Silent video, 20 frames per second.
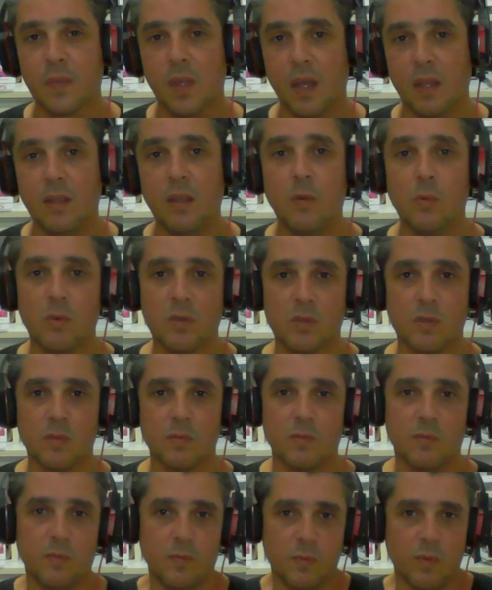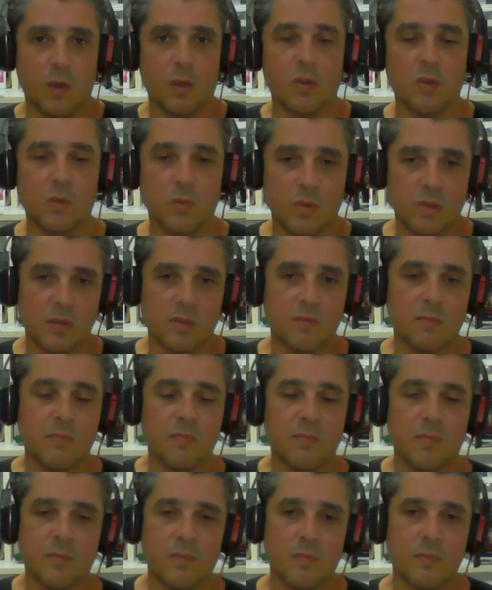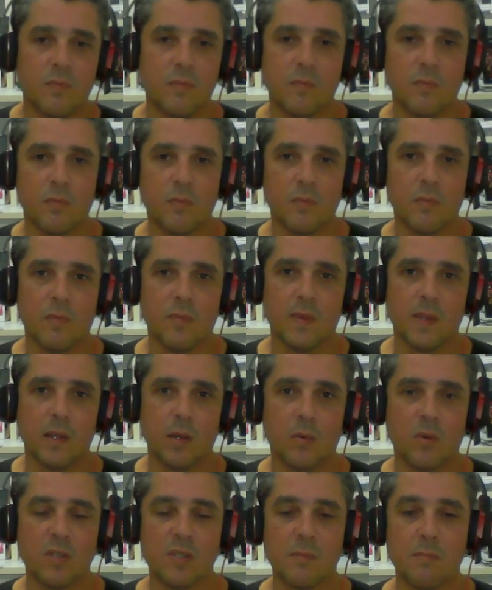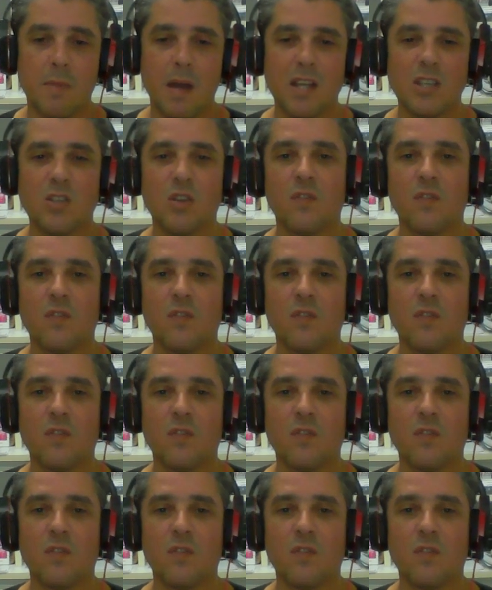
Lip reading: I think it was because there was much of